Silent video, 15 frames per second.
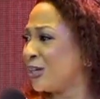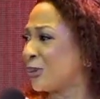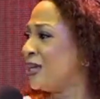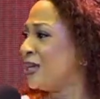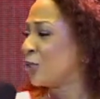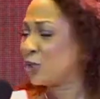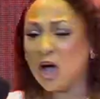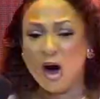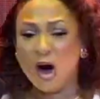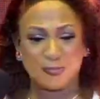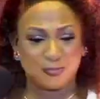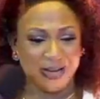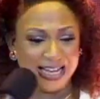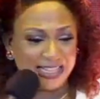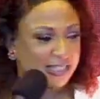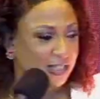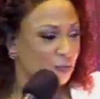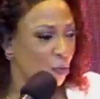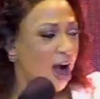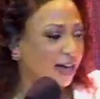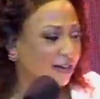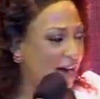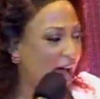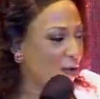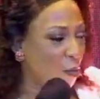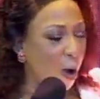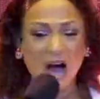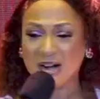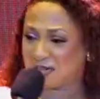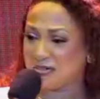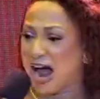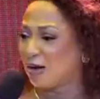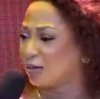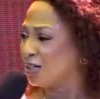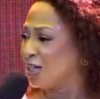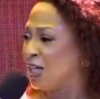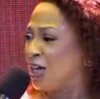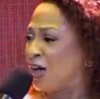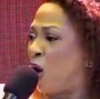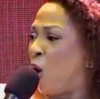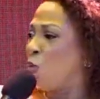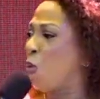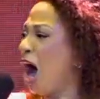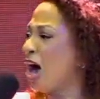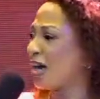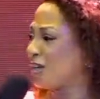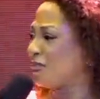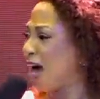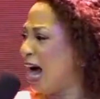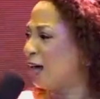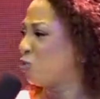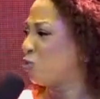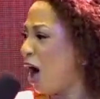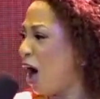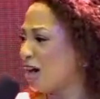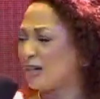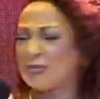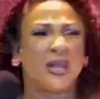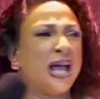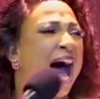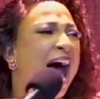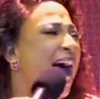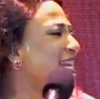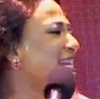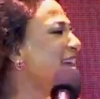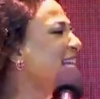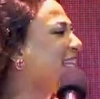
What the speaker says: Don't please walk around, walk around, walk around, walk. I need the